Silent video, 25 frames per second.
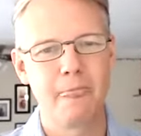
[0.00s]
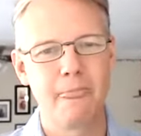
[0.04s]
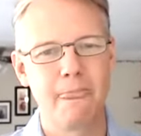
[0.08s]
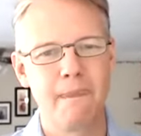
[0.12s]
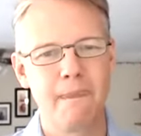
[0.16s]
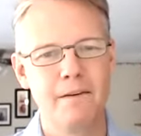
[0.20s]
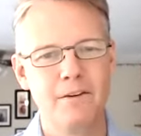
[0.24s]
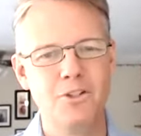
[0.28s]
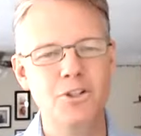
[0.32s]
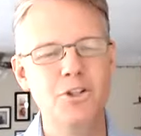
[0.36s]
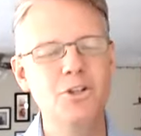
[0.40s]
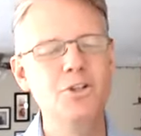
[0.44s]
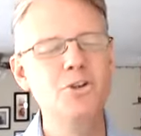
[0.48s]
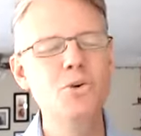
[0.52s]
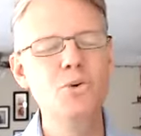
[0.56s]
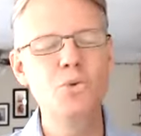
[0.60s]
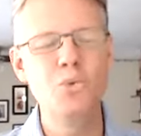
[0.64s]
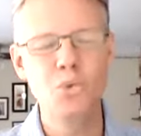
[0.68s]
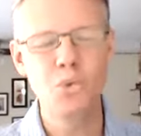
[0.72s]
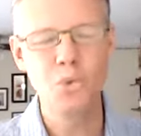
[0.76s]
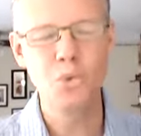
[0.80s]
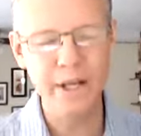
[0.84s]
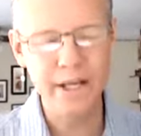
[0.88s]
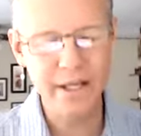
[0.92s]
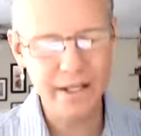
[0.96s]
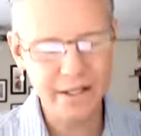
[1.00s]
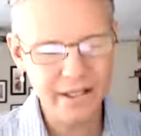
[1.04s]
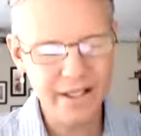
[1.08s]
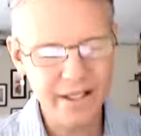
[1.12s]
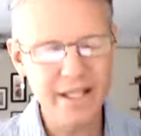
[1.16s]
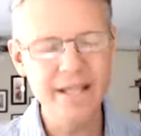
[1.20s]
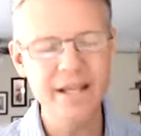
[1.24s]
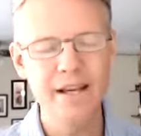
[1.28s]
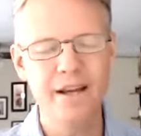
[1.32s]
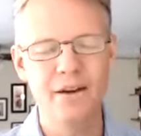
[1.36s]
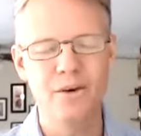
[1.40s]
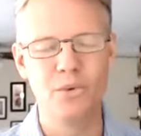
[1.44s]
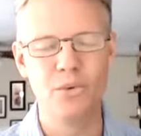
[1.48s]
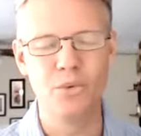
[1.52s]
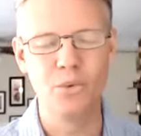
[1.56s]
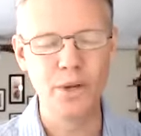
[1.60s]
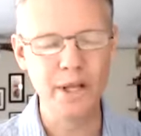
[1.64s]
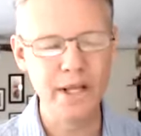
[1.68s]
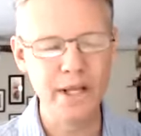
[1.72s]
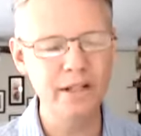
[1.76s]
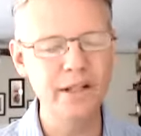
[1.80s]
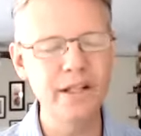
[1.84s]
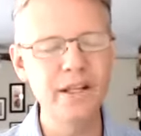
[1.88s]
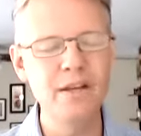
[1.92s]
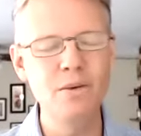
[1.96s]
Do you really,
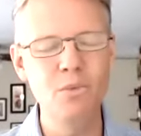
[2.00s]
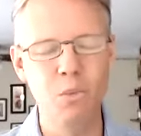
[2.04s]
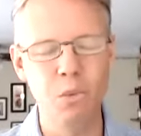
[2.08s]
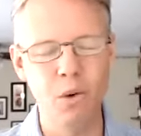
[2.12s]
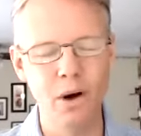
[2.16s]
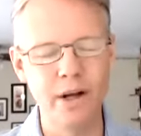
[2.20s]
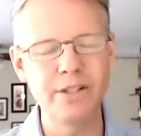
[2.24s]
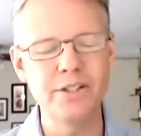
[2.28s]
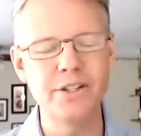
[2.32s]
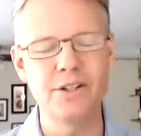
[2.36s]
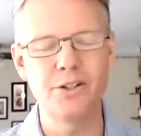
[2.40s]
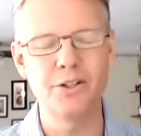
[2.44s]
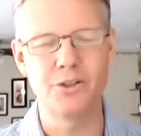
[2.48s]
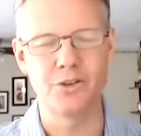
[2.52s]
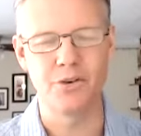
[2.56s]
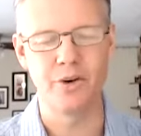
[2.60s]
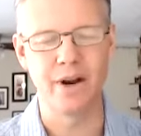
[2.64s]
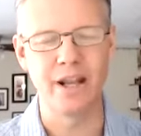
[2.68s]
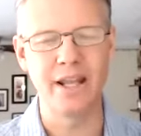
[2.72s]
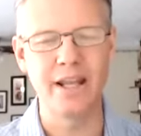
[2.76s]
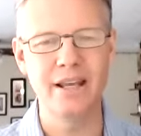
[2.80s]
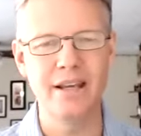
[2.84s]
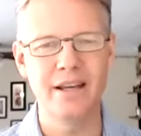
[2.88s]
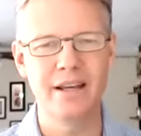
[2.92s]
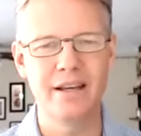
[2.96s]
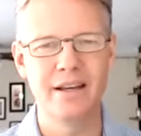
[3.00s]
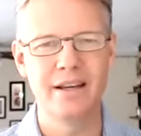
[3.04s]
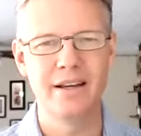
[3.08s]
really want to drink?